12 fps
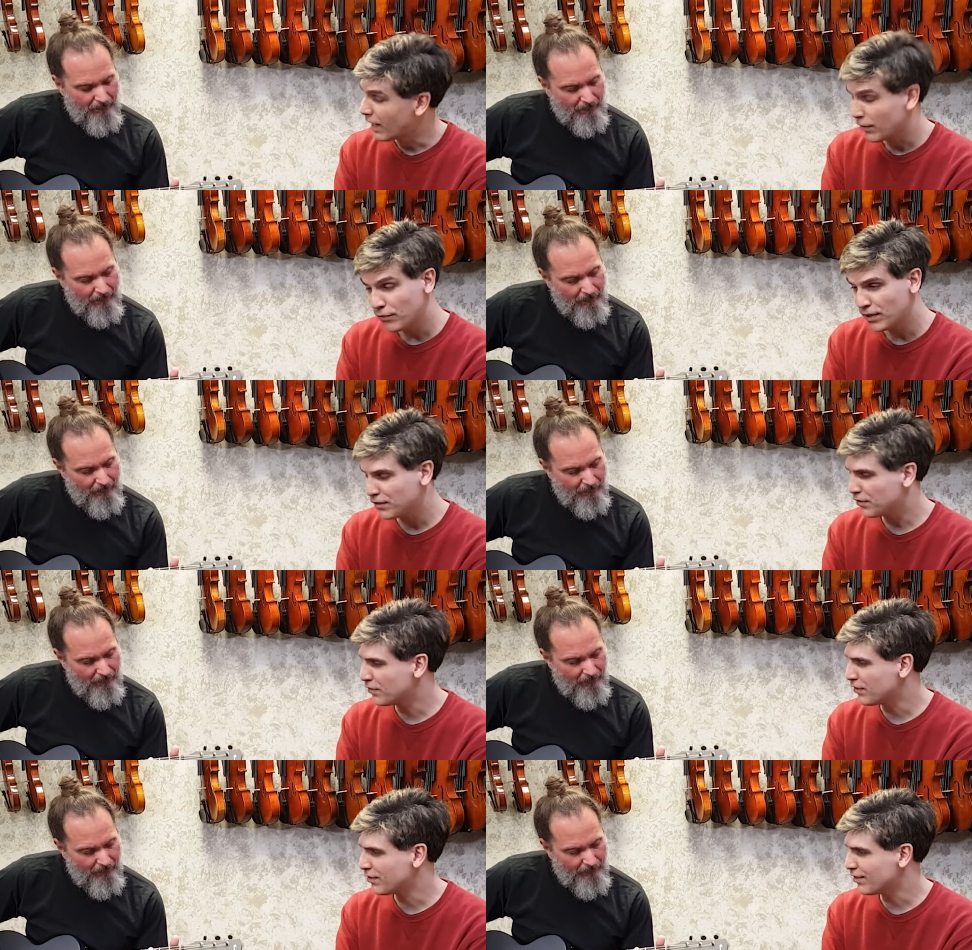Speaker 1: I think
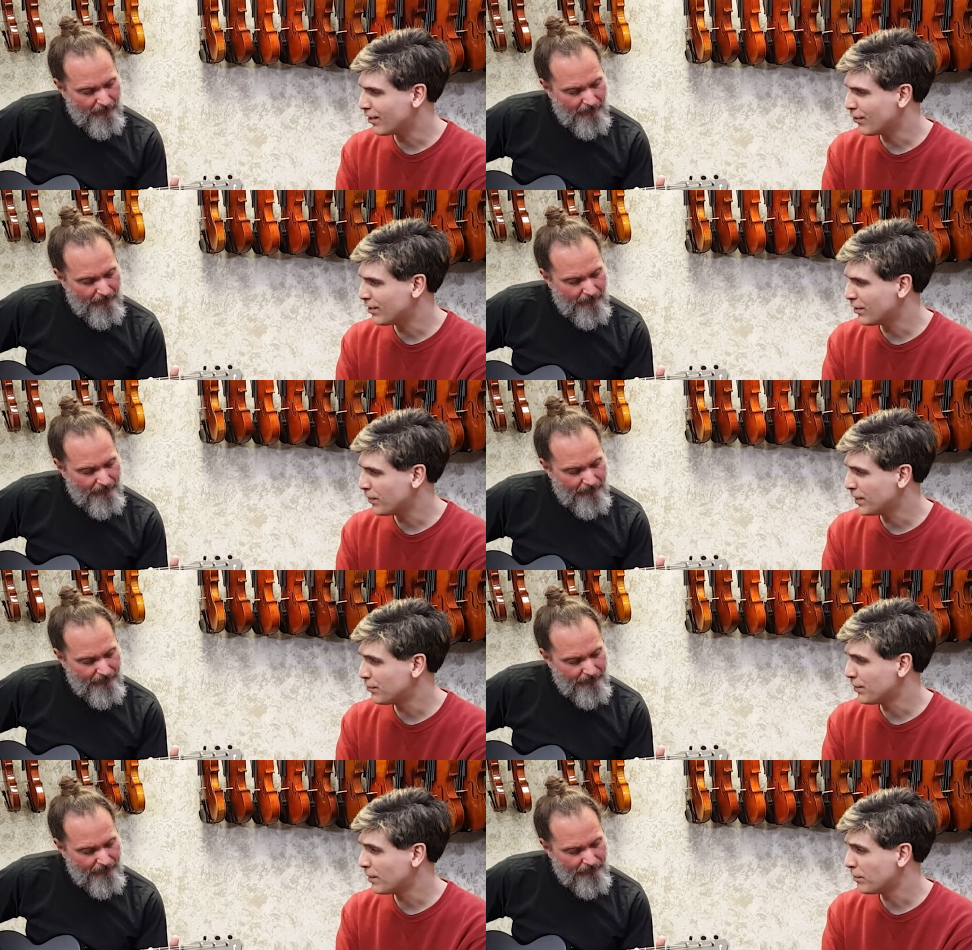it's just another
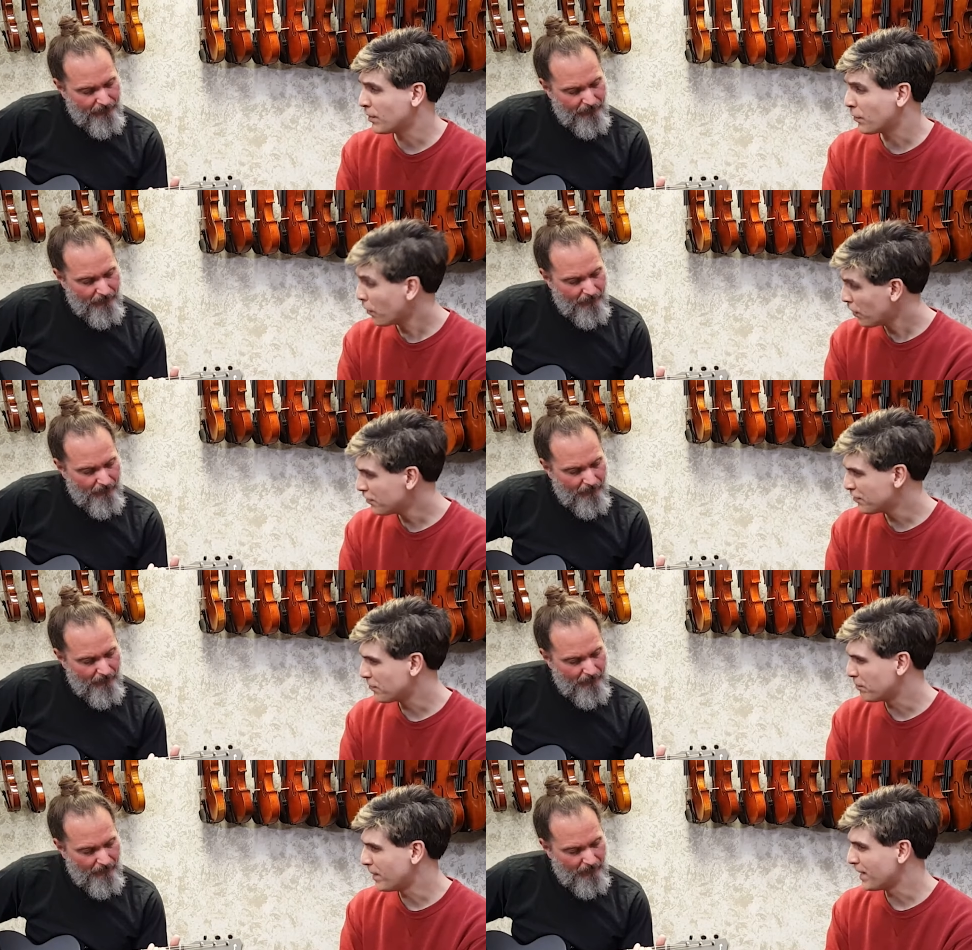way to keep the
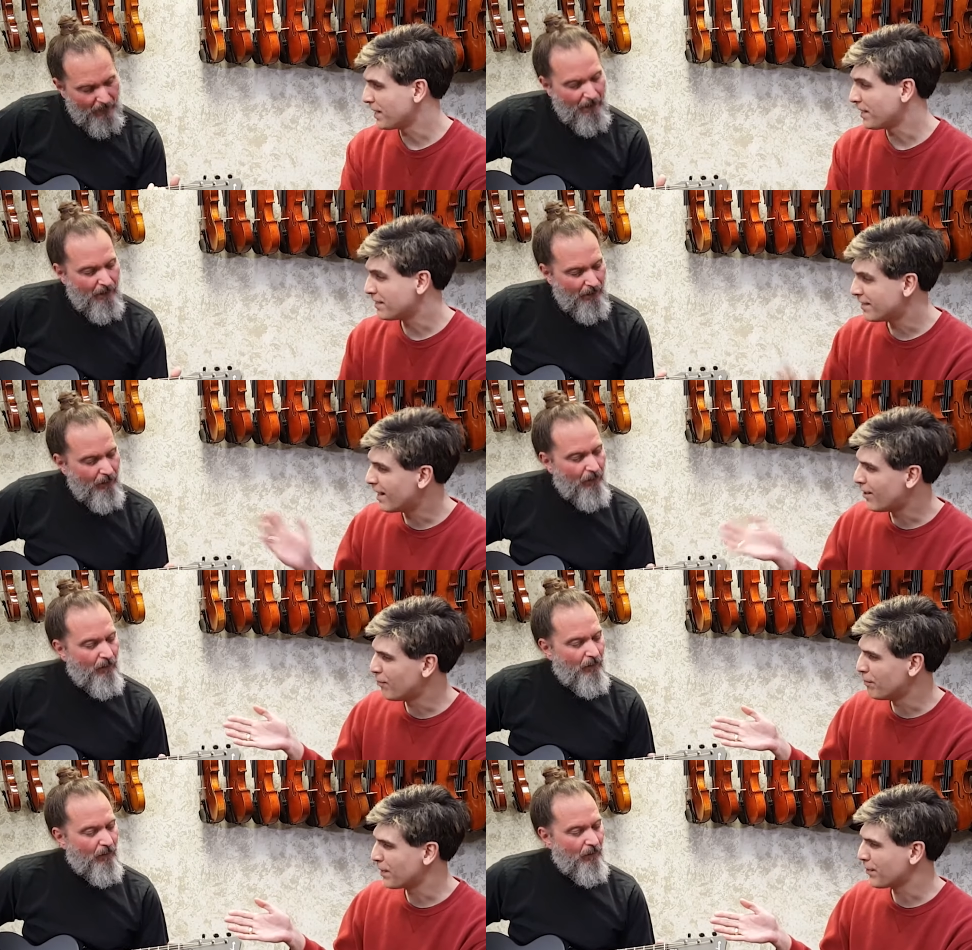cost of making it
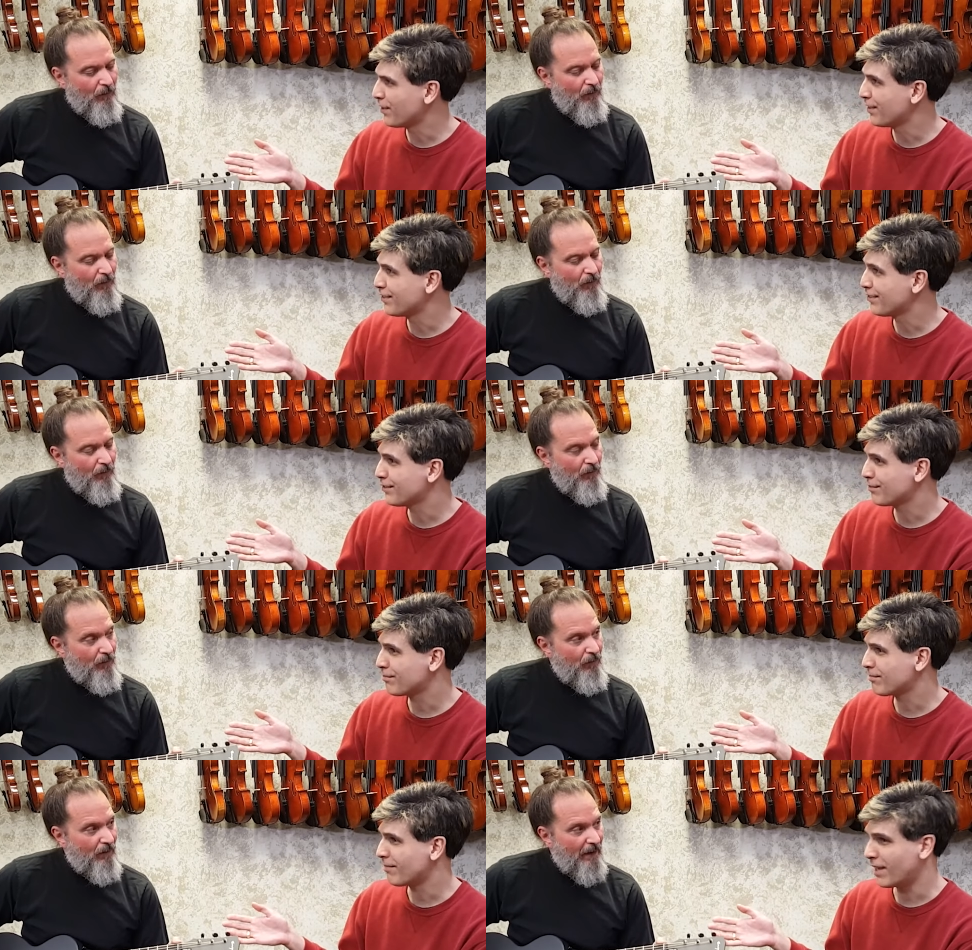down
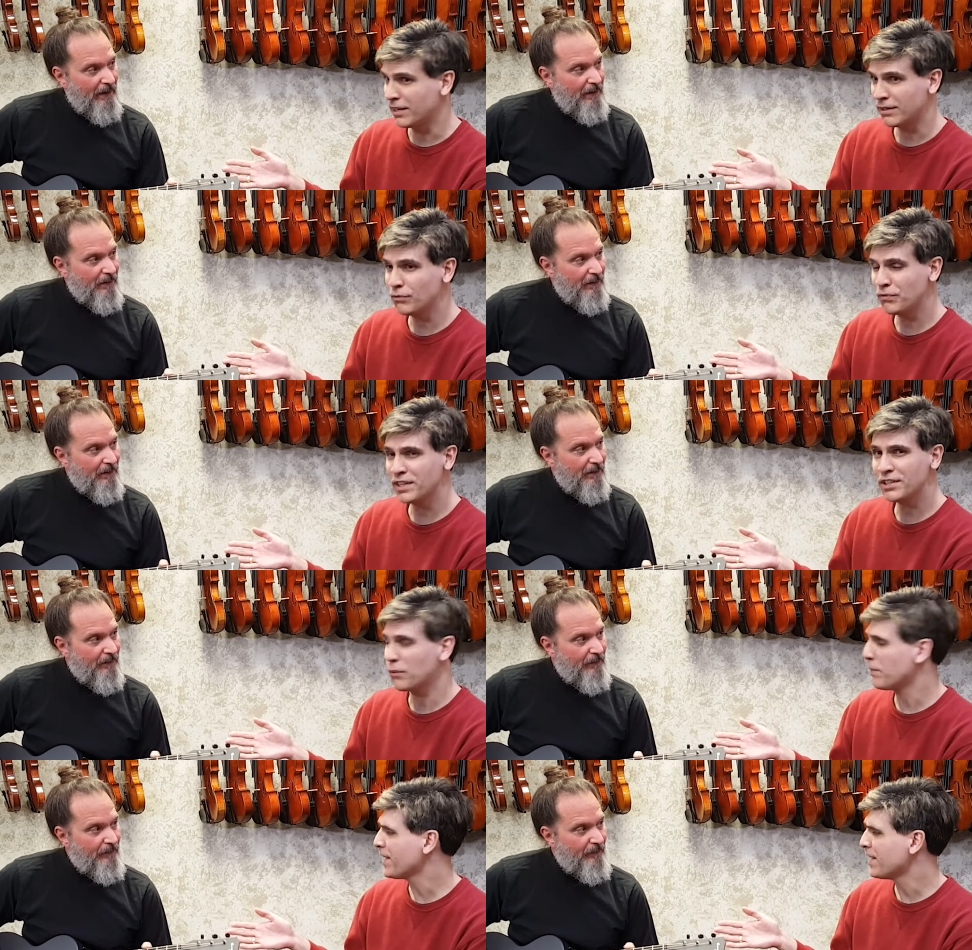because right. I don't
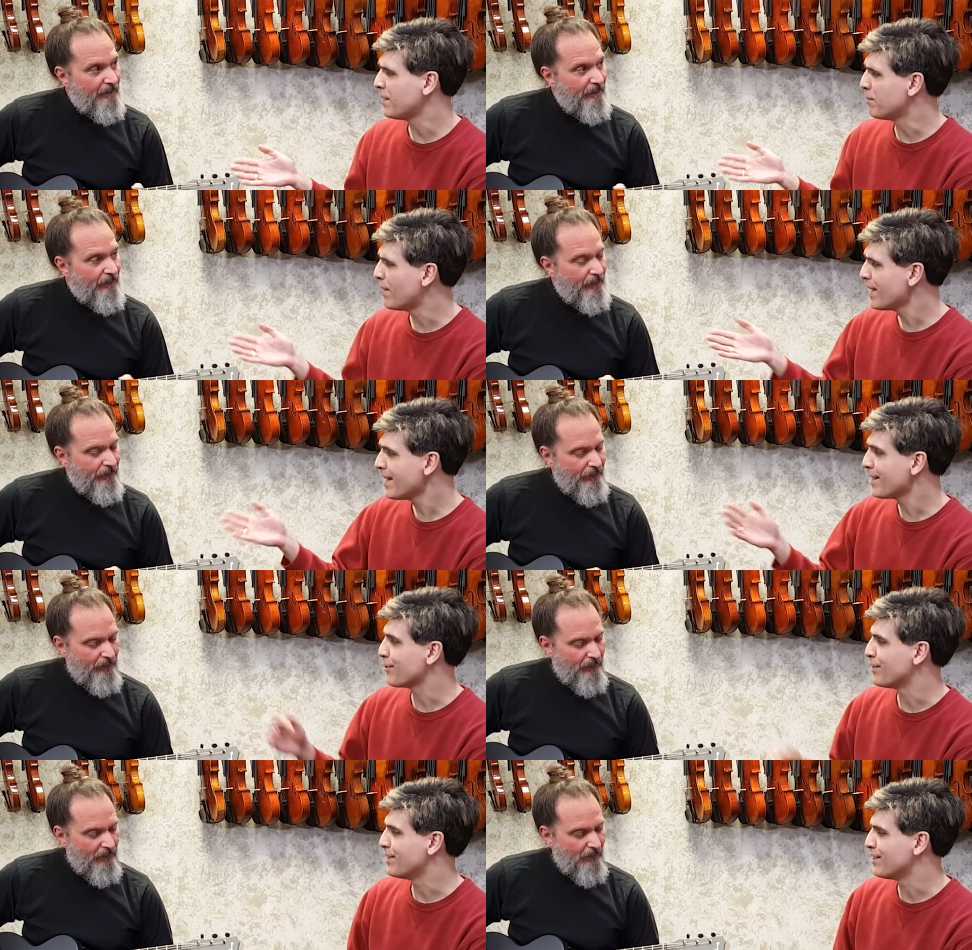think they're making any
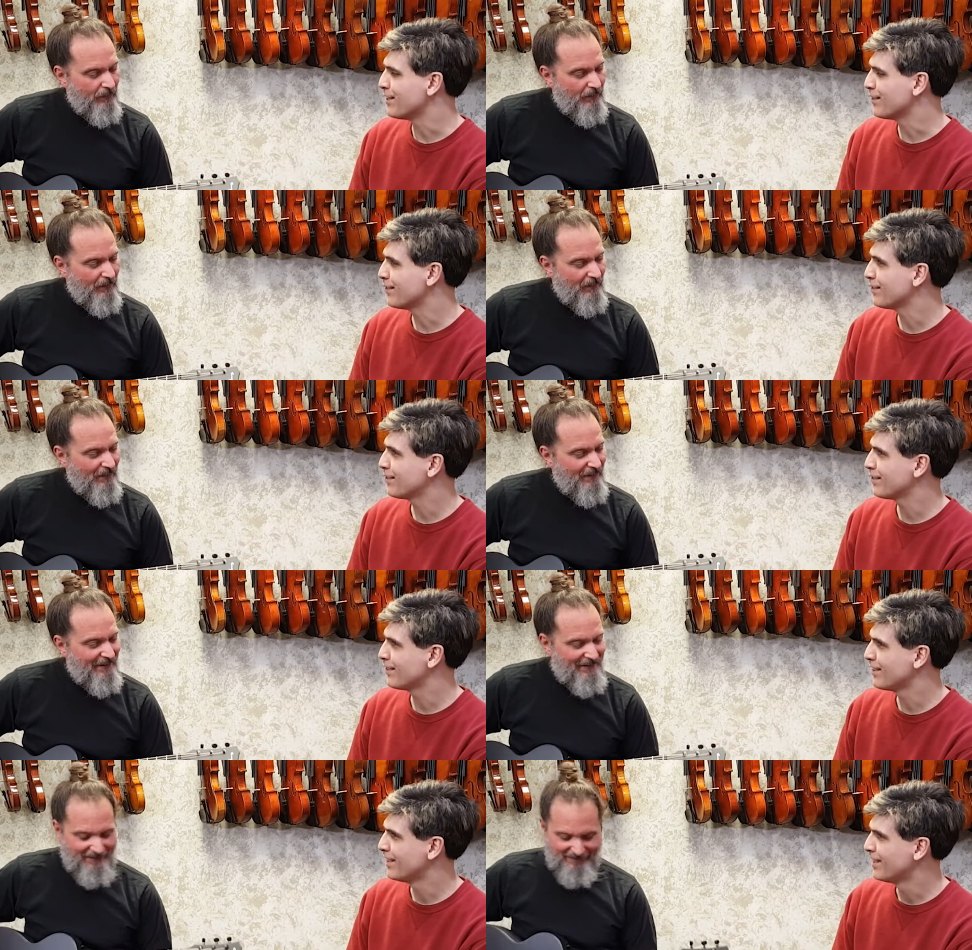money on
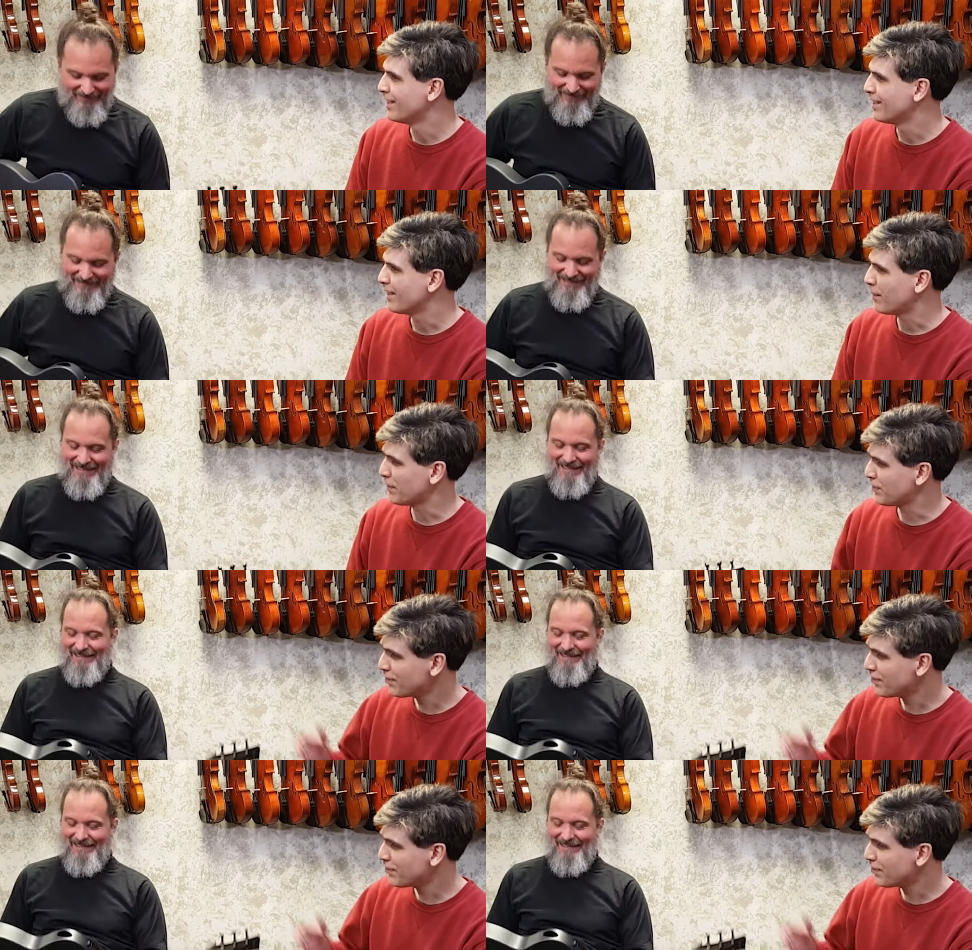this. I mean,